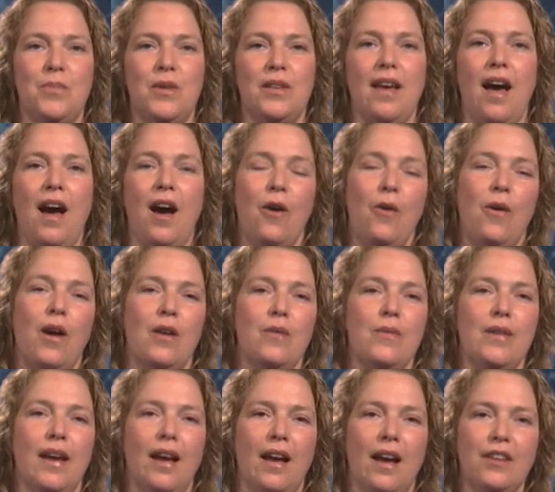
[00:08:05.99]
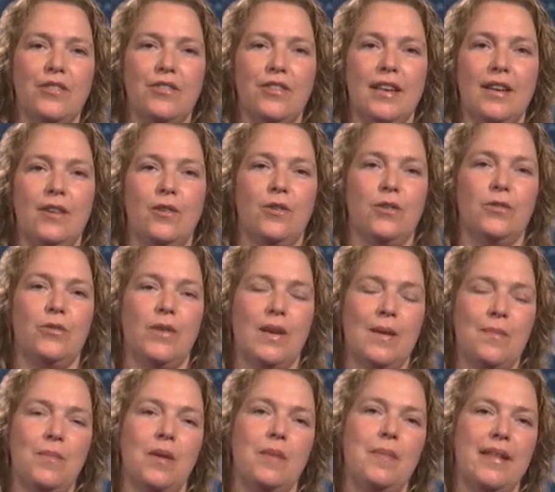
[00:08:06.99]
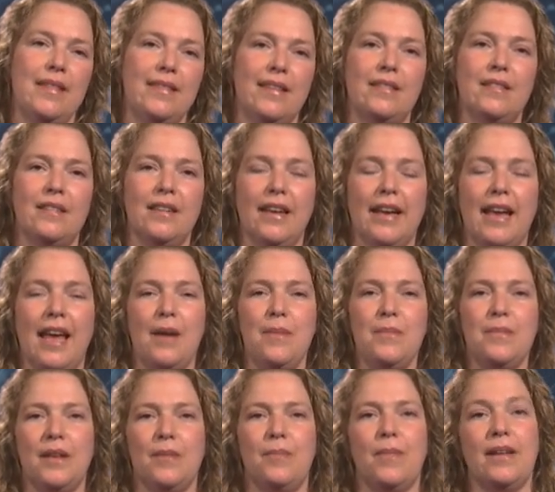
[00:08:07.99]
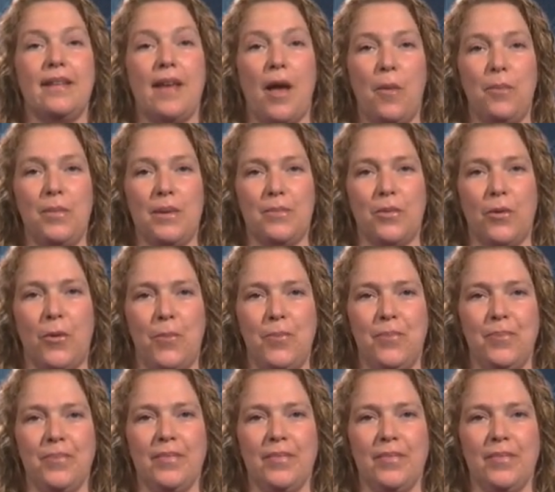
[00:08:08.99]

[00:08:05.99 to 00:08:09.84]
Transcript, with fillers: but how are we actually going to implement this in the game that might help people?